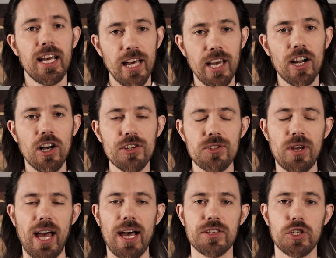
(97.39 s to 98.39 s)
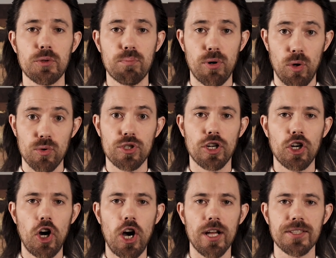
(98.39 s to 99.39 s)
it also has its pros and
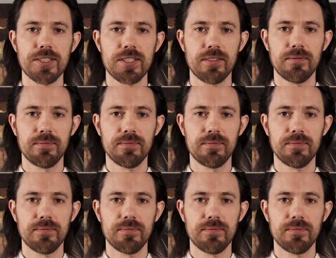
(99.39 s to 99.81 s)
cons.